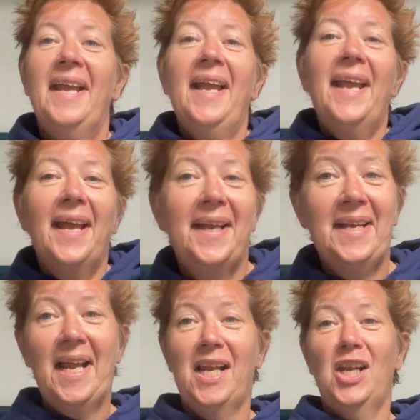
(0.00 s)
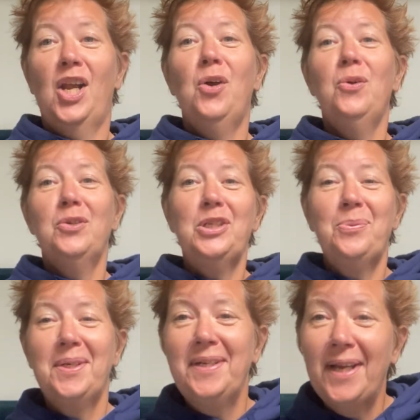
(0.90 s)
And hello
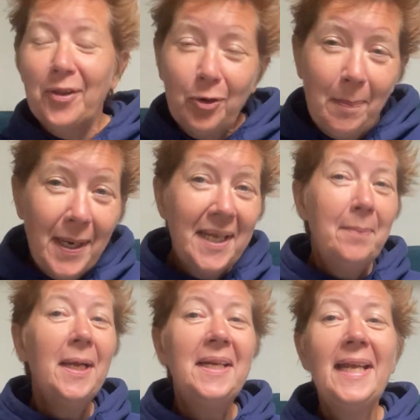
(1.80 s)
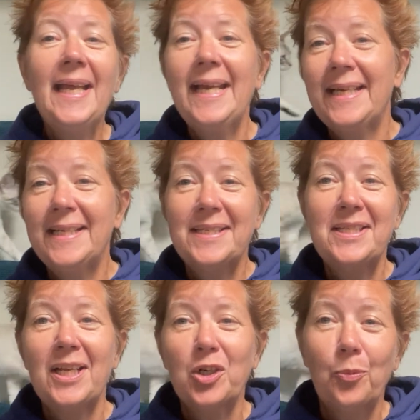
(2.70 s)
to another Money Monday. It's
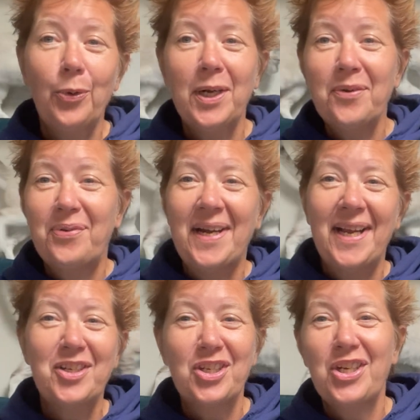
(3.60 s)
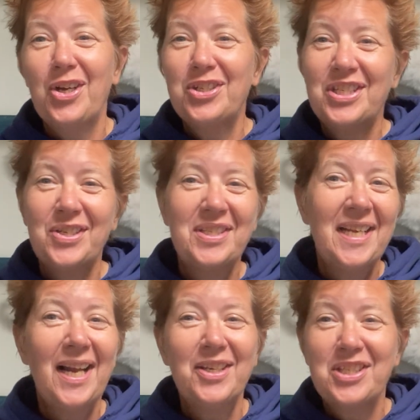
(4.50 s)
Dr. Brenda, financial coach,
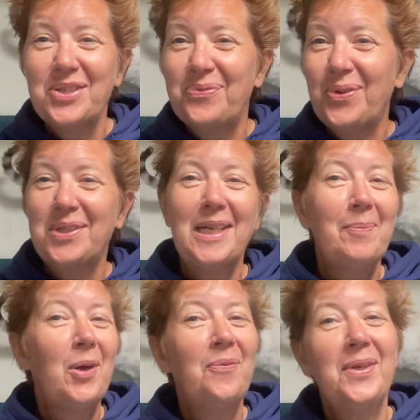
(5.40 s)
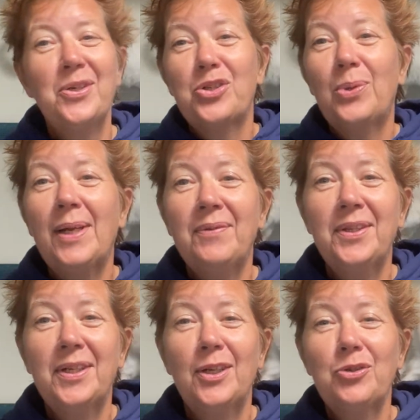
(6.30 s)
sociologist, full-time RVer, traveling
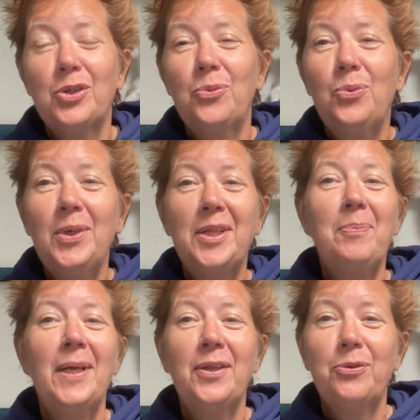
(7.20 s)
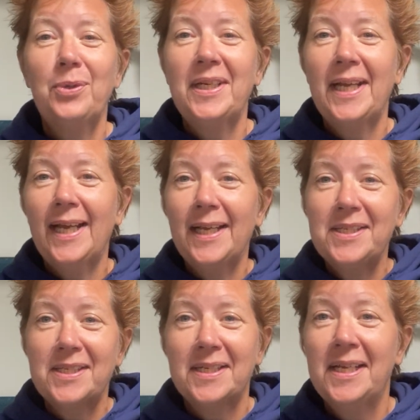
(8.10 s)
the country with my three
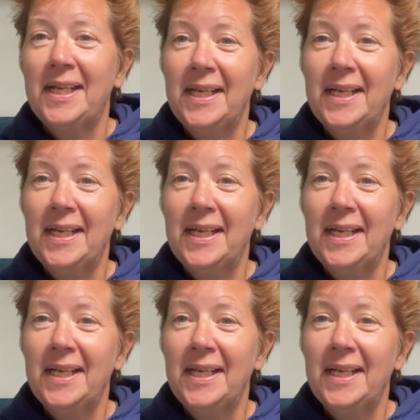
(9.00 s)
cats. And